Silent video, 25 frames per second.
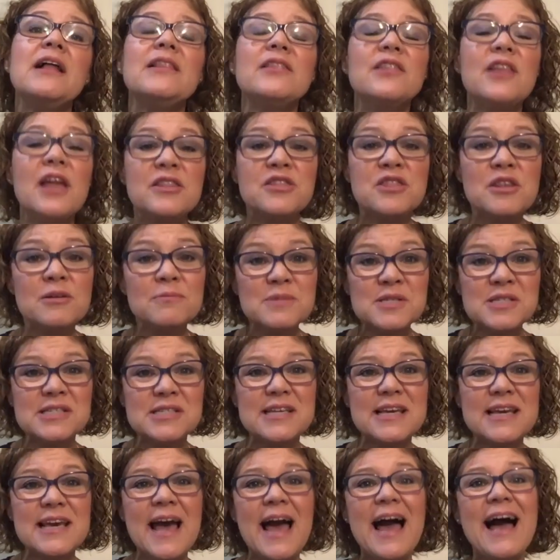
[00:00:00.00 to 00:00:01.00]
Let them
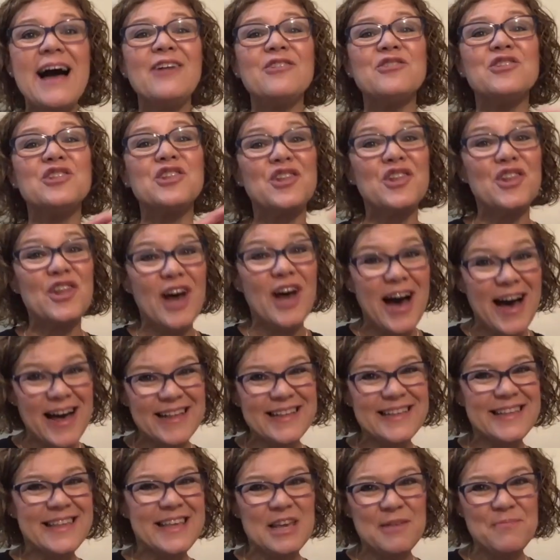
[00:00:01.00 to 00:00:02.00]
see how
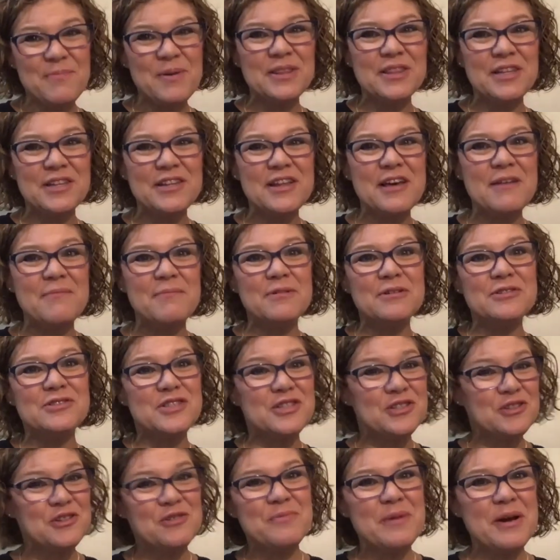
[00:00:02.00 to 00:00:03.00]
not keeping the numbers
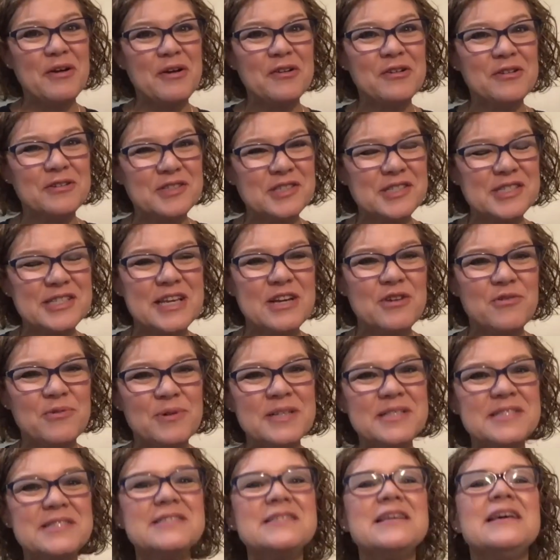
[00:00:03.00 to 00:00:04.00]
in numerical
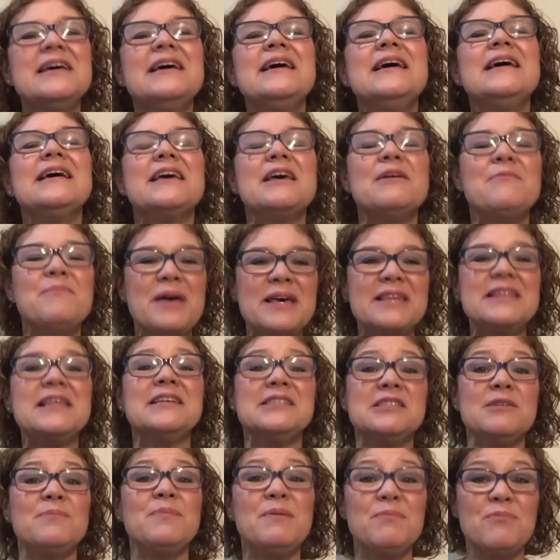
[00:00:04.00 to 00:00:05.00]
sequence can make
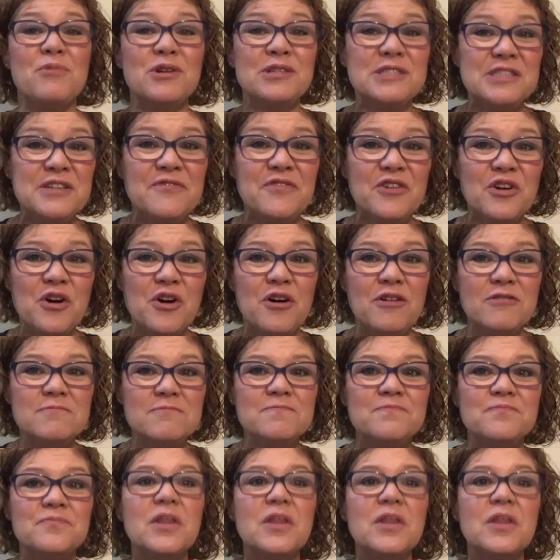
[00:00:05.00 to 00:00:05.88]
things a bit more difficult.